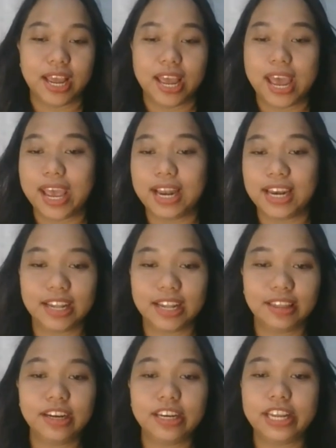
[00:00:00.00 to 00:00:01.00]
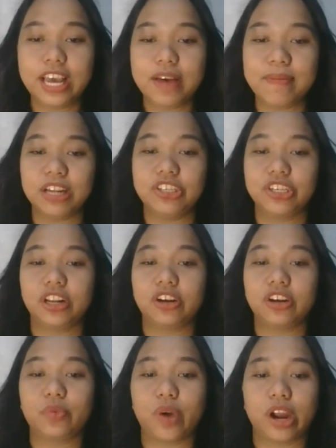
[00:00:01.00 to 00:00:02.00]
And letter D, a magical
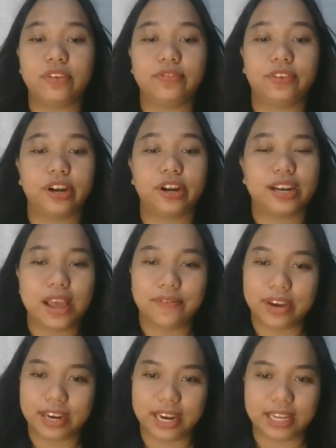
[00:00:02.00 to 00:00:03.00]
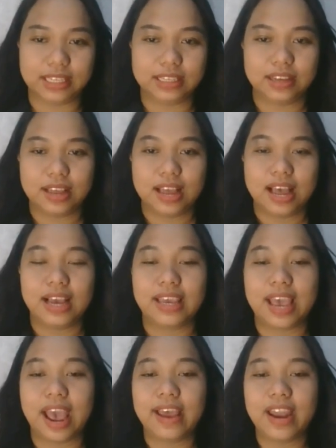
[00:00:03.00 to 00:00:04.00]
reward for cleverness.
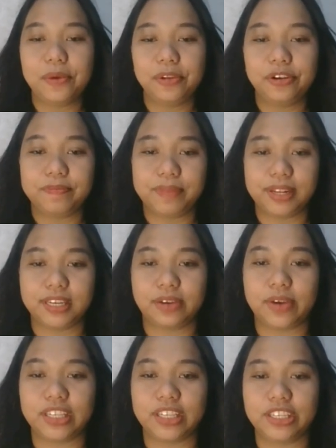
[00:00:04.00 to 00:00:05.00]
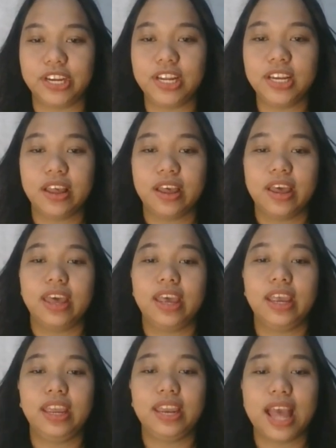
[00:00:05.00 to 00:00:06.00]
Again, I will repeat the question.
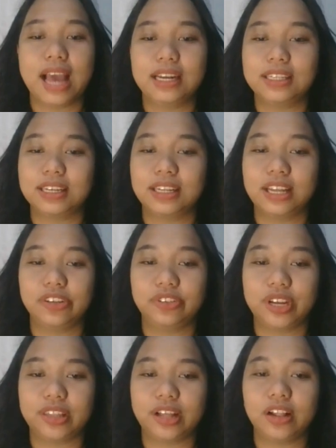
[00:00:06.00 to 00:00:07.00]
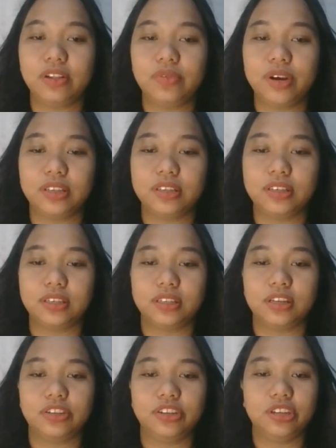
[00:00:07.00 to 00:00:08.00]
In Hansel and Gretel, what does
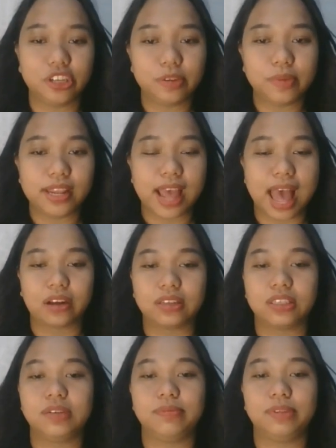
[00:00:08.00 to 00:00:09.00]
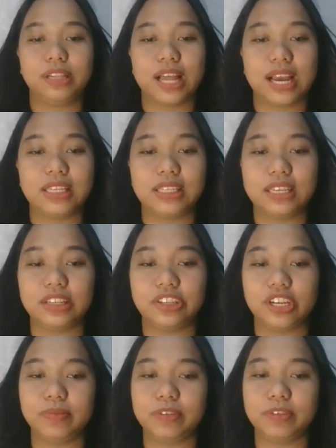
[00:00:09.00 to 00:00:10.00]
the gingerbread house symbolize in
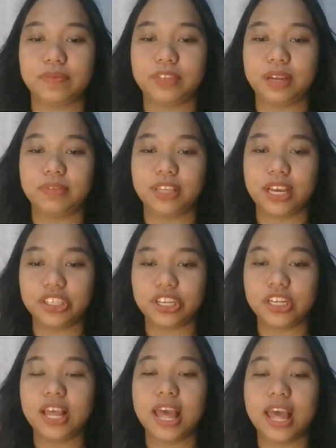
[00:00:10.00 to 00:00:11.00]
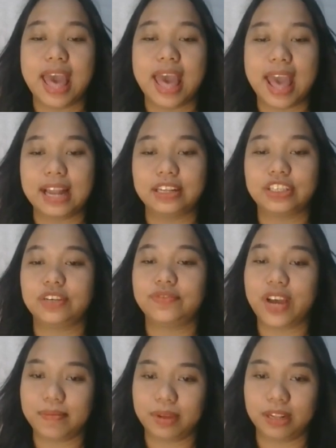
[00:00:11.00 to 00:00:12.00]
terms of temptation and
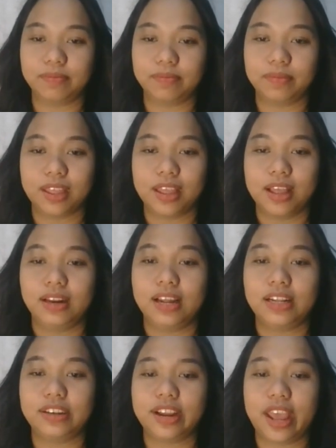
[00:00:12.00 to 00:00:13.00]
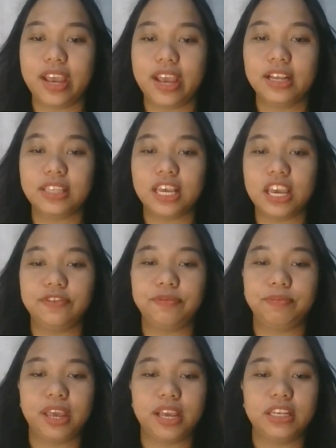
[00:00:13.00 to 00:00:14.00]
survival? Letter A, a safe
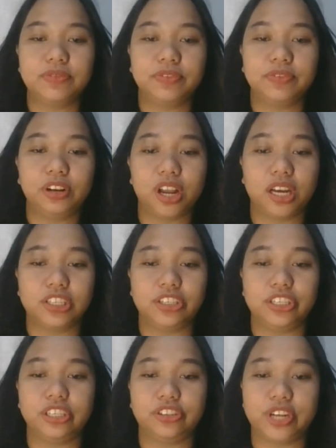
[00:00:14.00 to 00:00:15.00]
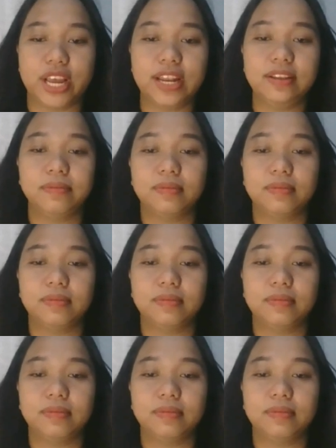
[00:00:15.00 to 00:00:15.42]
place for lost children.